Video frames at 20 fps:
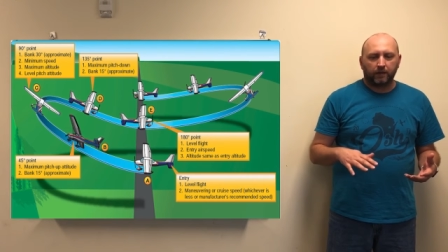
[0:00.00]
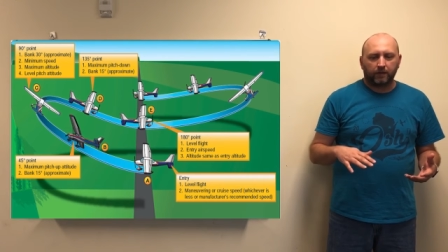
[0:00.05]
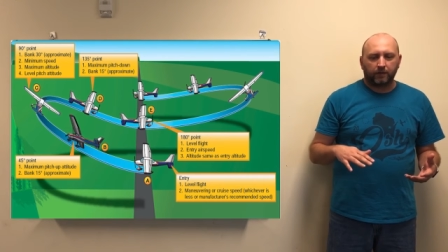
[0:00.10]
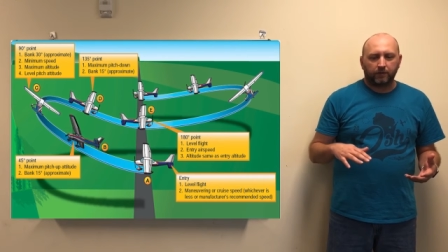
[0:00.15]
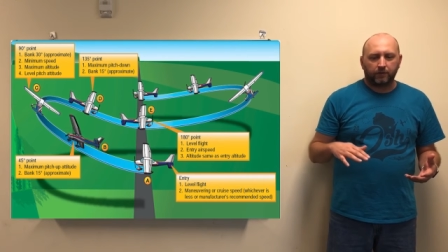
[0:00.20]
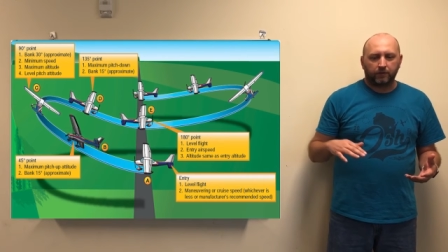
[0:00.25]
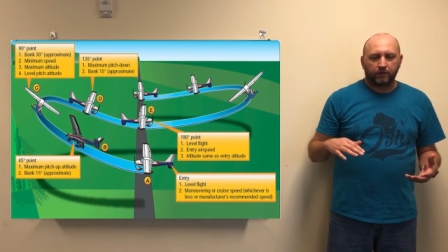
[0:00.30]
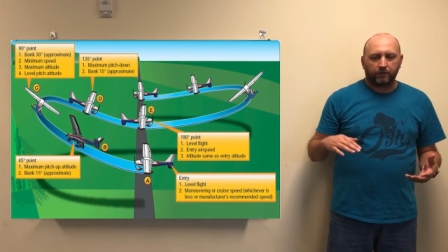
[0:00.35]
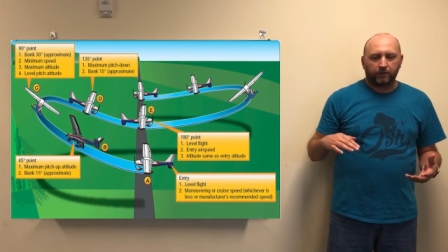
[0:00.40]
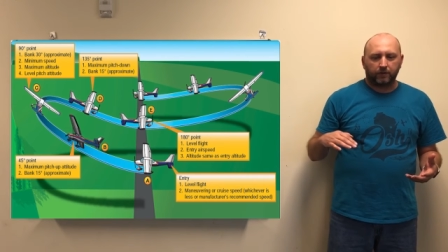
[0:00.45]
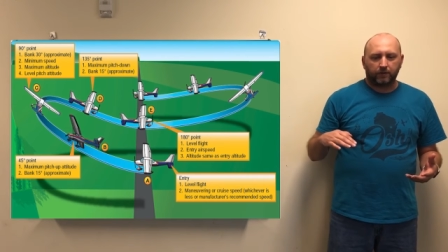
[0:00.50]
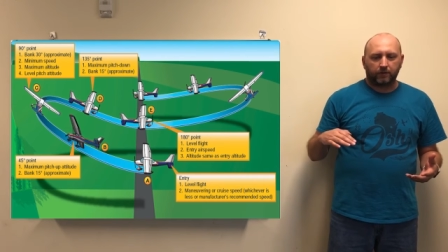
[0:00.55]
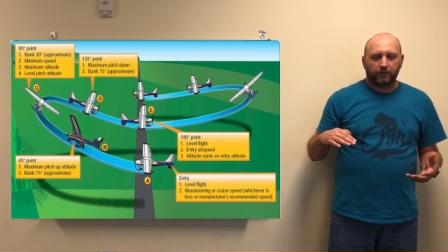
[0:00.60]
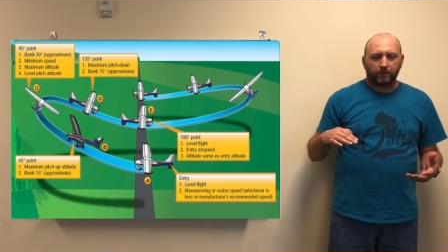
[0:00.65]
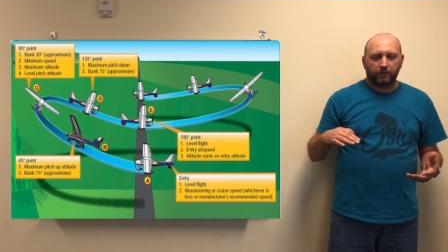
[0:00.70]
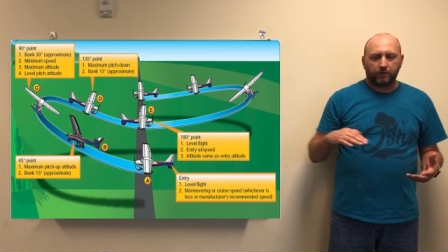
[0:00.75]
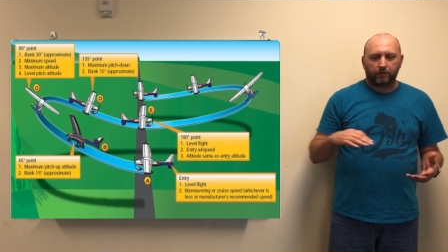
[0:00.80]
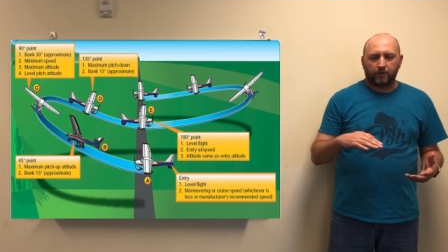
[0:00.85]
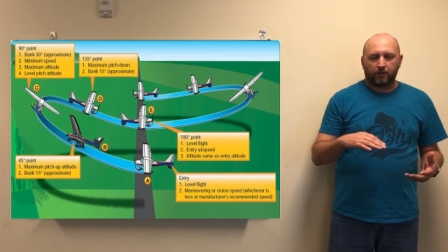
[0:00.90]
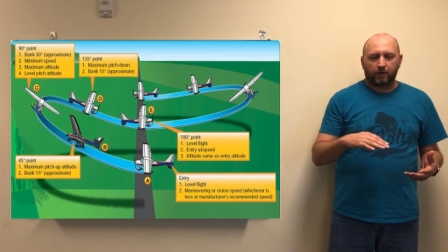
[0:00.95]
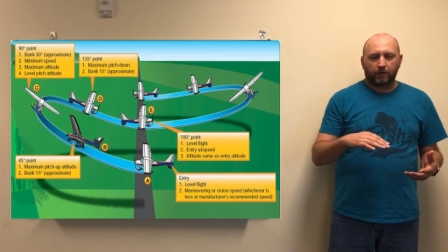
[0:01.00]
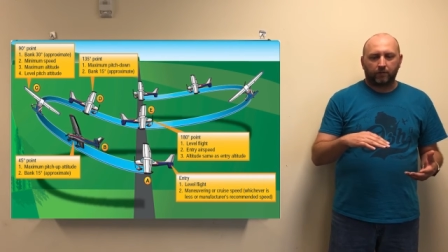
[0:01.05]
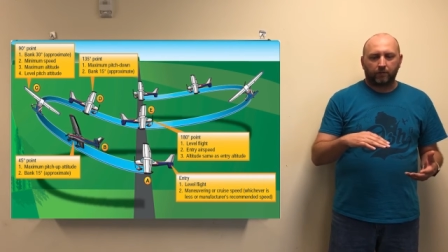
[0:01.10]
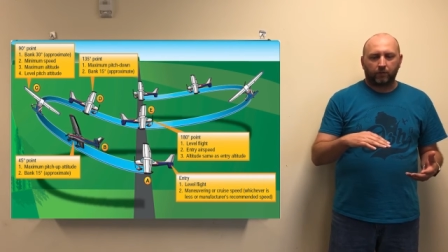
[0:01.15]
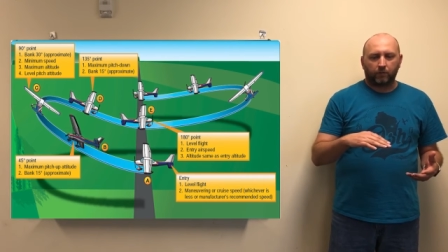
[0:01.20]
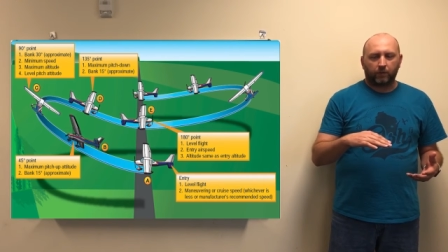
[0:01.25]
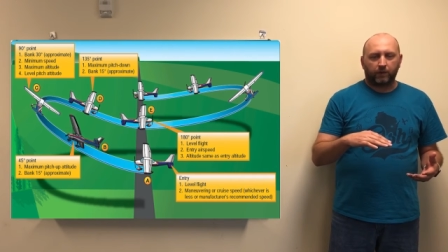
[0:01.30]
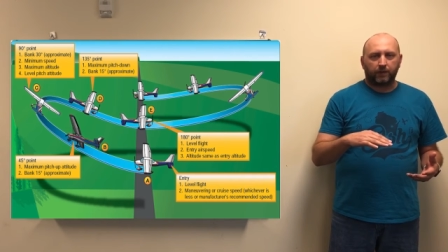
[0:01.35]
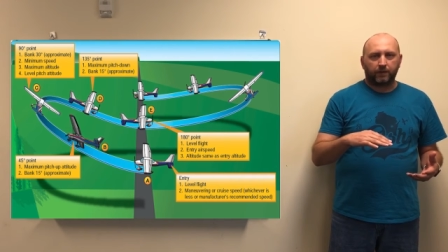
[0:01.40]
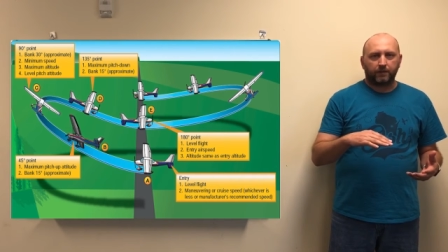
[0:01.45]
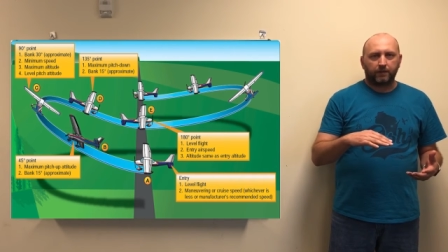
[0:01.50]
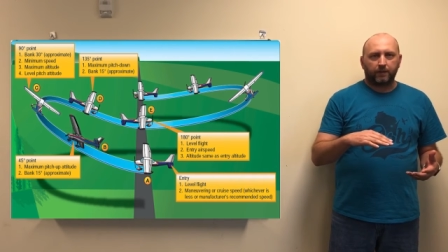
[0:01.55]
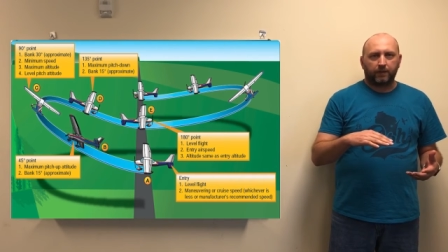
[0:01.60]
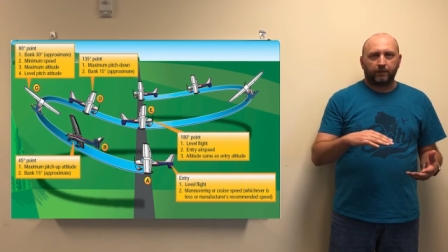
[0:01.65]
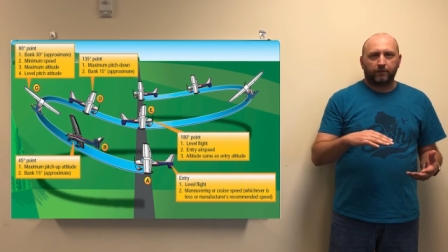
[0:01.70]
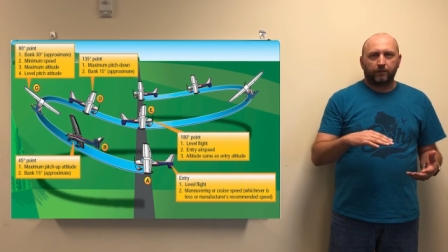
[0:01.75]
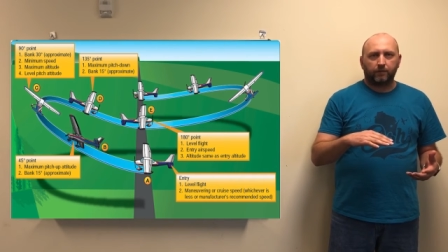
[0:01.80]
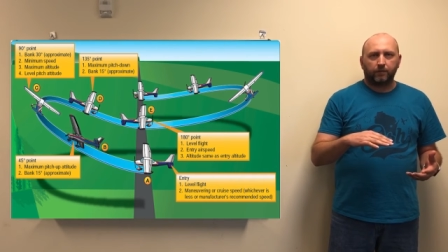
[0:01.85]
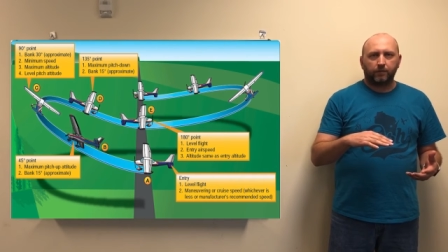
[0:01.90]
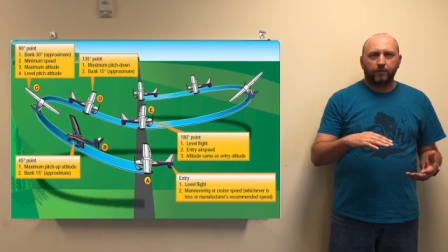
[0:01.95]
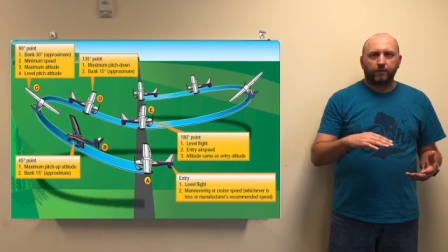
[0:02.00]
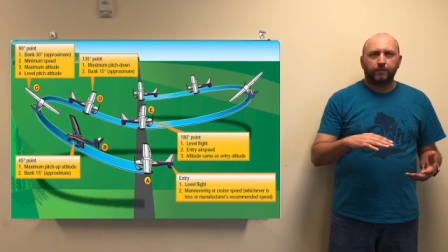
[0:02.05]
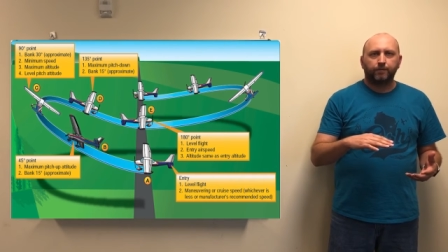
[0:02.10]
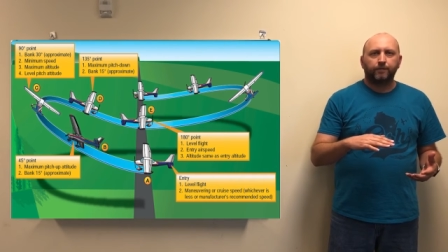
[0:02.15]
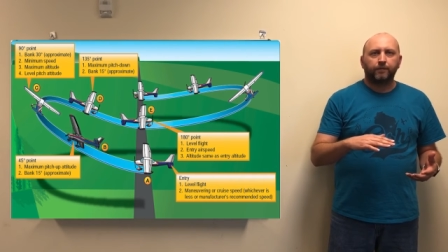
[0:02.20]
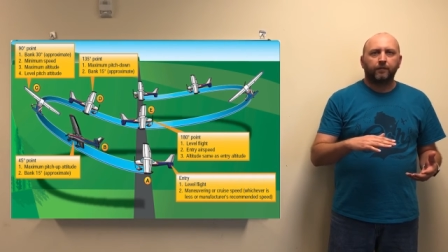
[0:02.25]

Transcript: As you see, you start wings level.